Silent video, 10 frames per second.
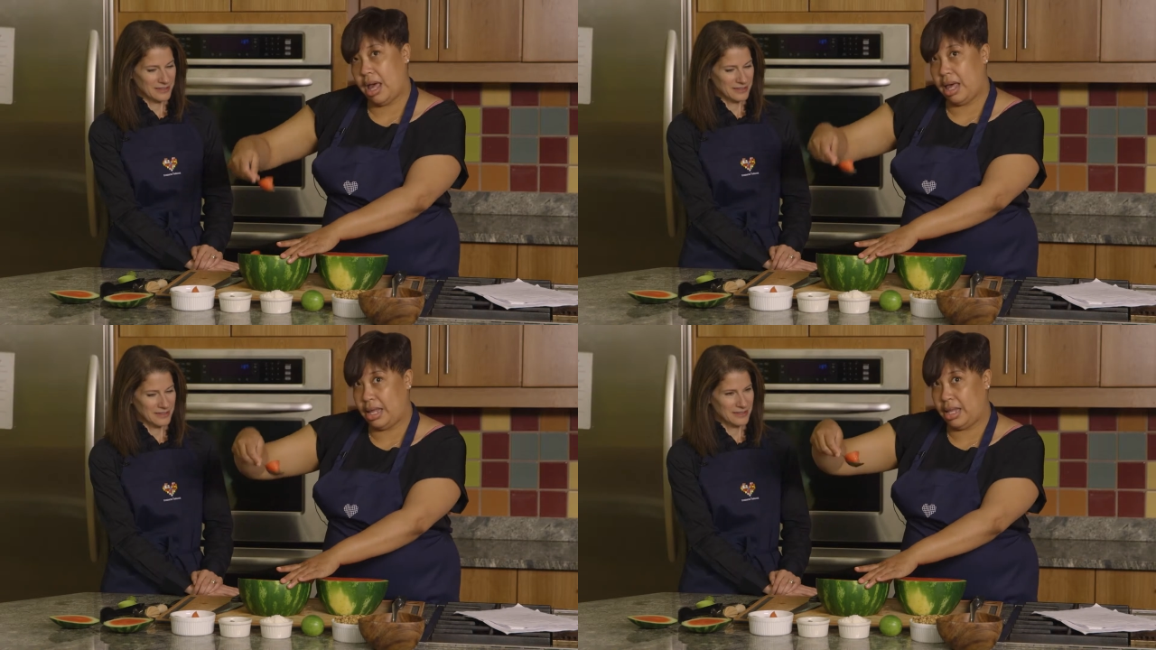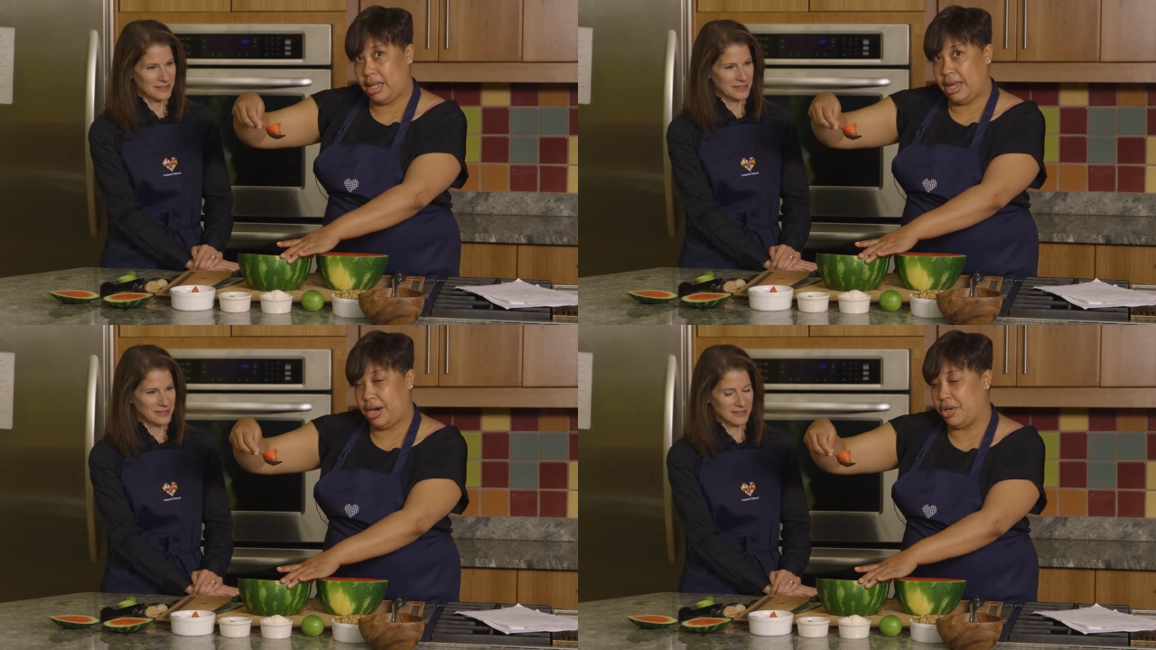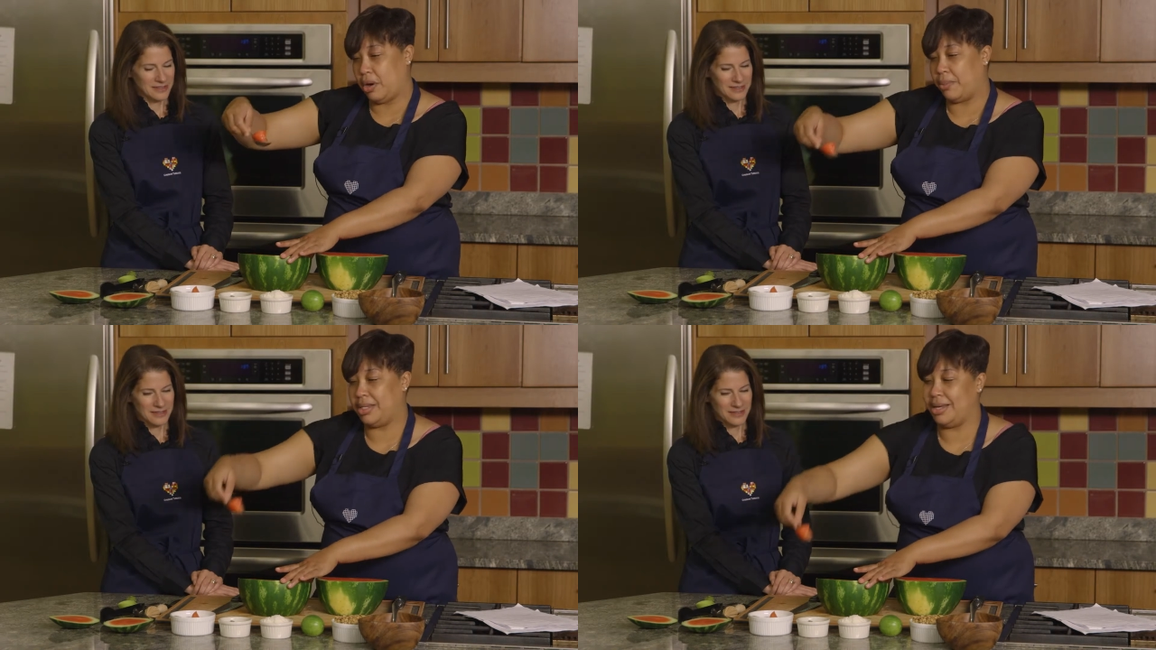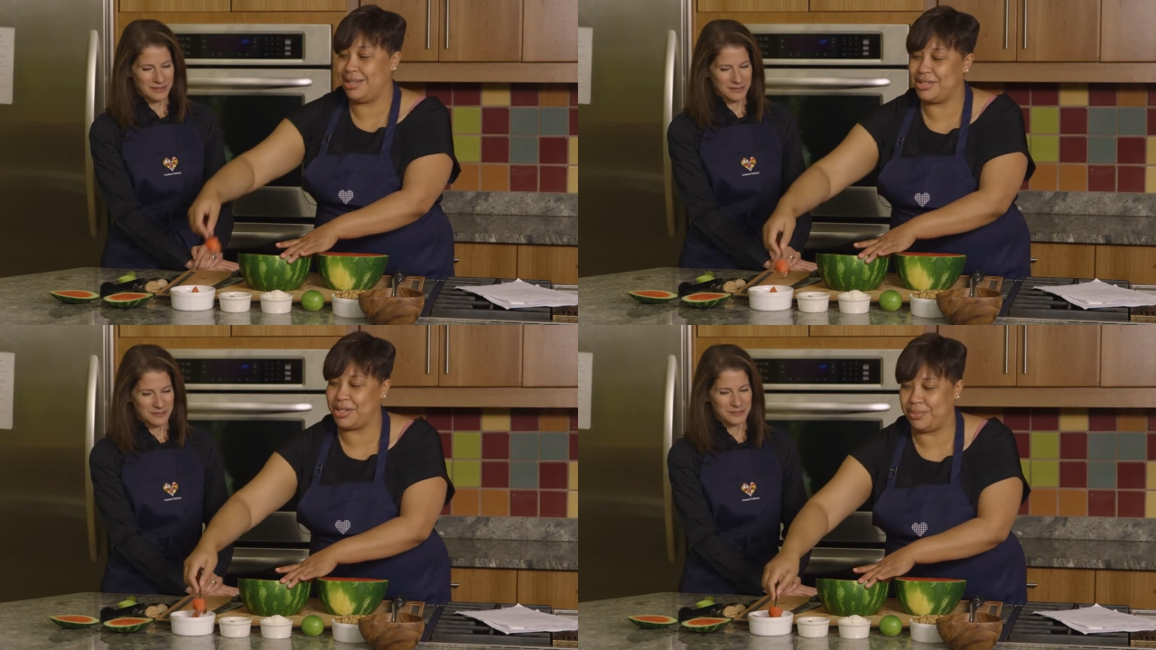Speaker 1: and then here you are with
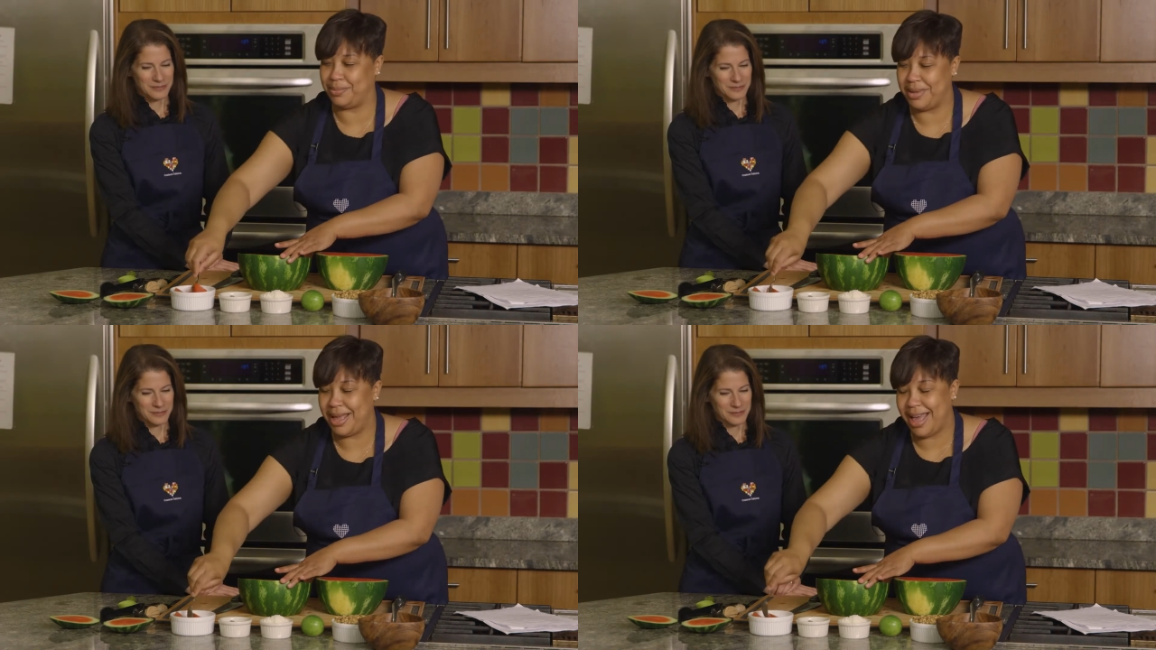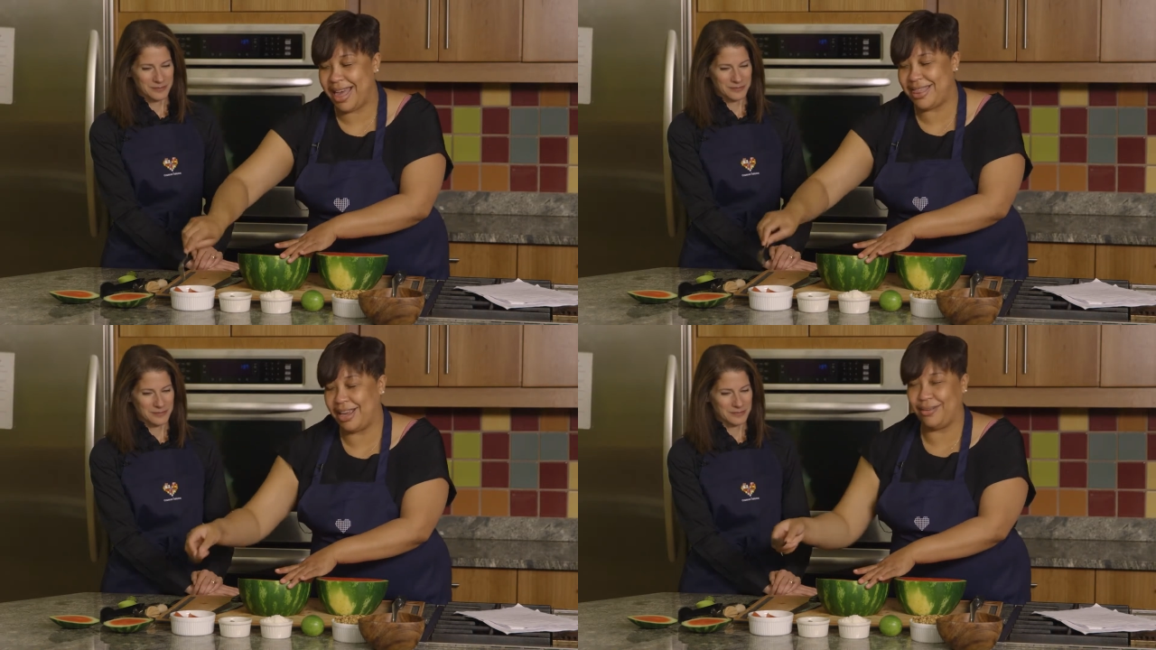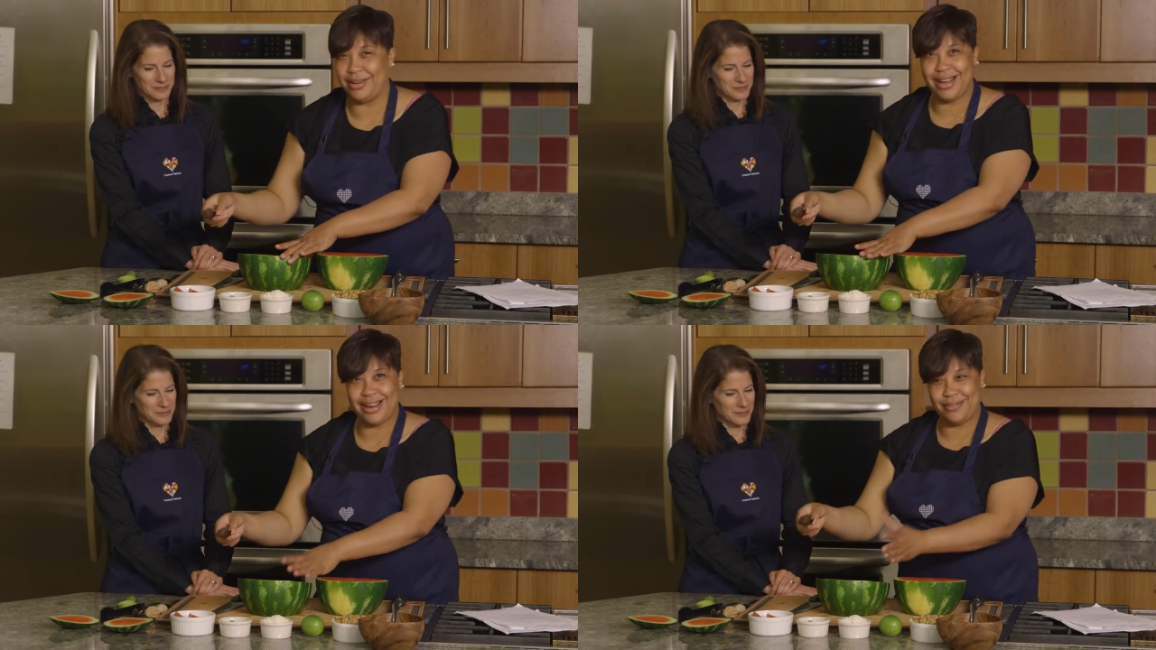another scoop. And there we mm. are.